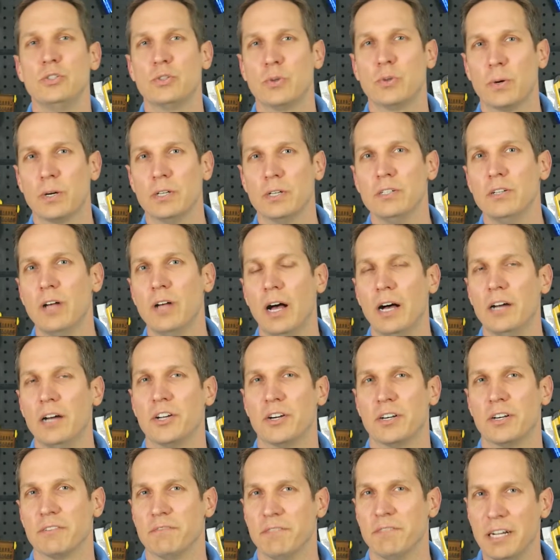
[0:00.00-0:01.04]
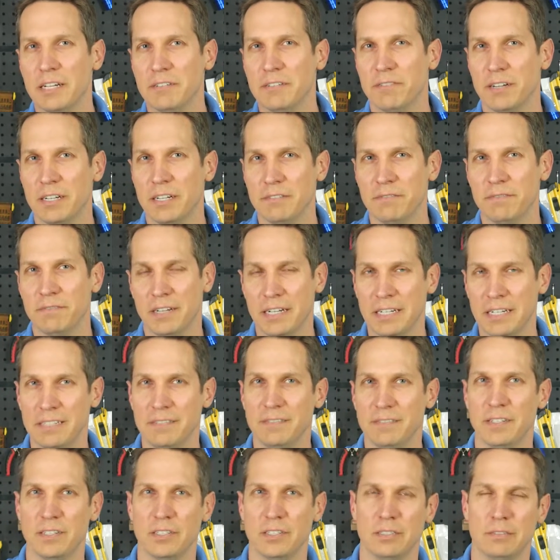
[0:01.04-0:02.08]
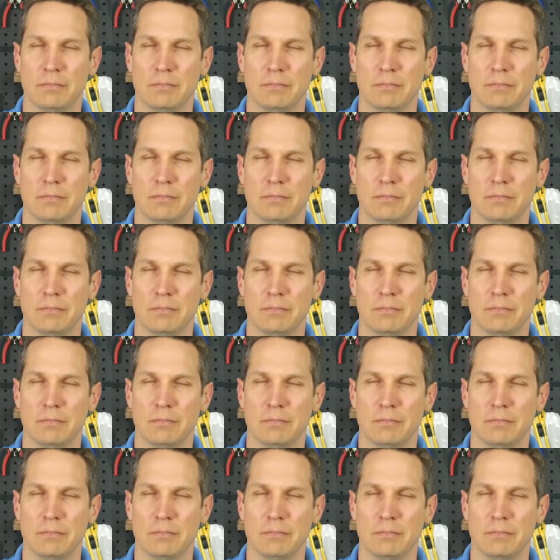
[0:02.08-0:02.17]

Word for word: tutorial on our 555